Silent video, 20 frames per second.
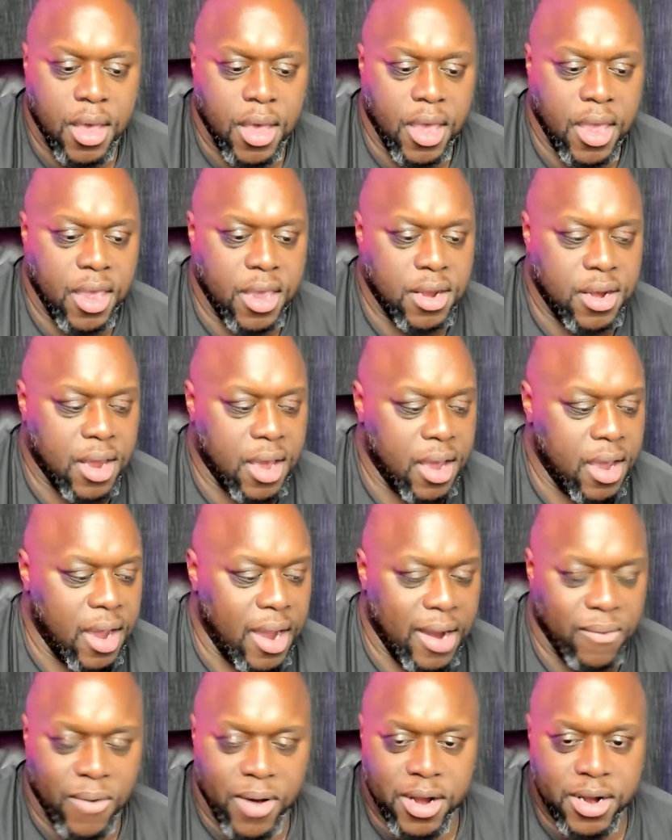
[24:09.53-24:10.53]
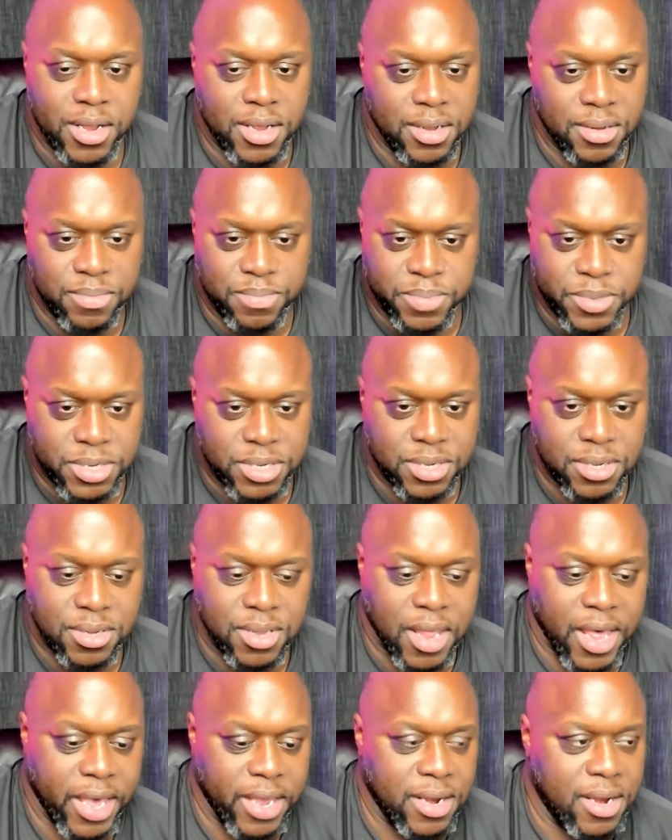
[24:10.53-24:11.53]
and I want to
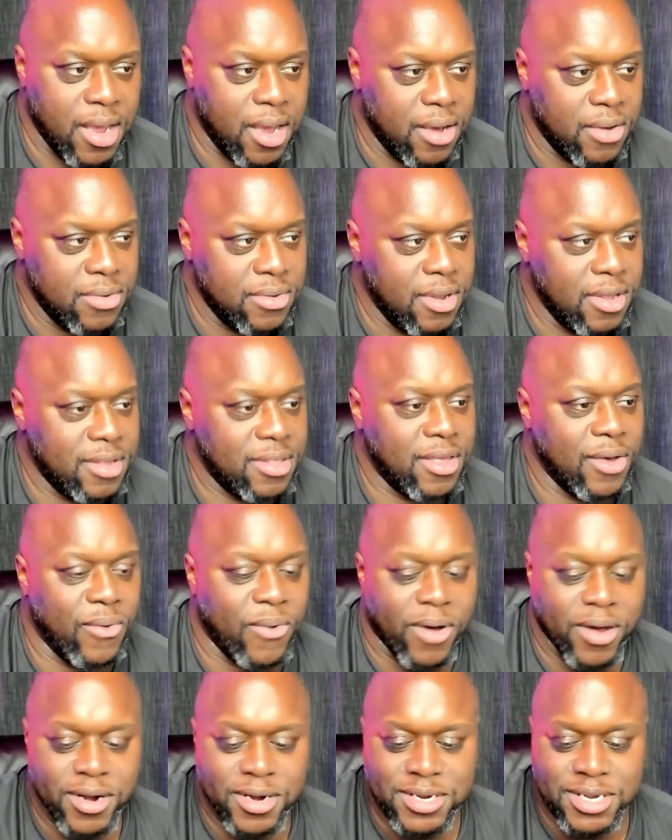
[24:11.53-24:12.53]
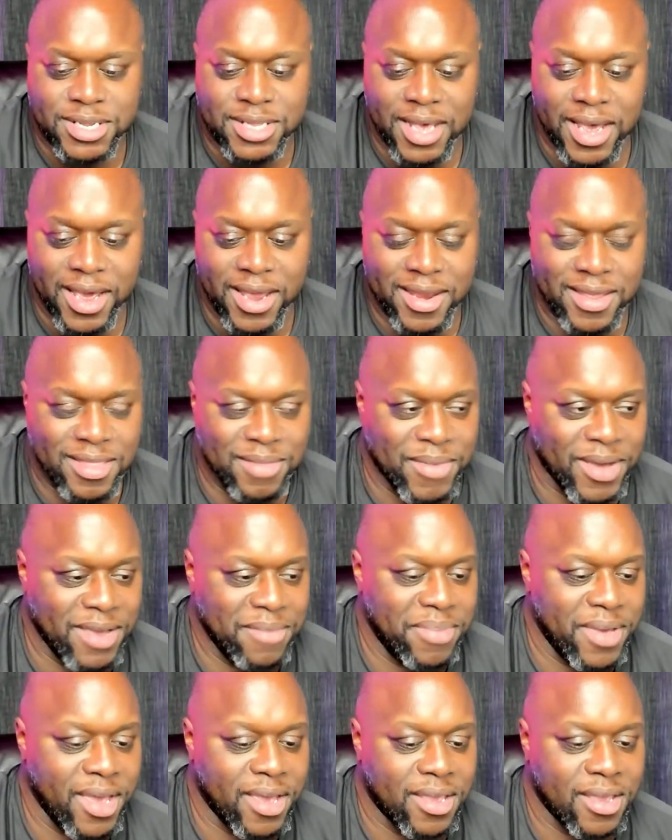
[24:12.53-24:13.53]
slide down the water slide in my
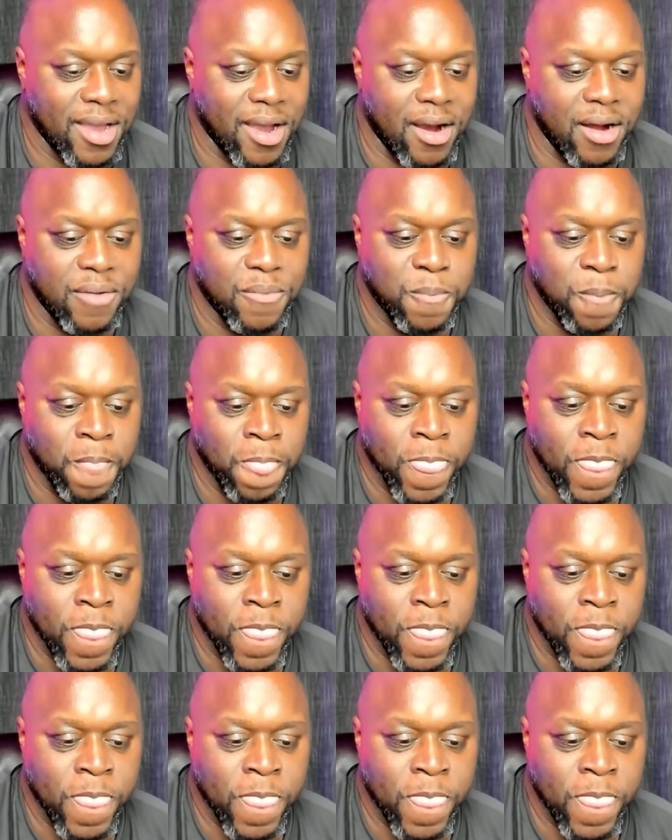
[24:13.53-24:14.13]
backyard.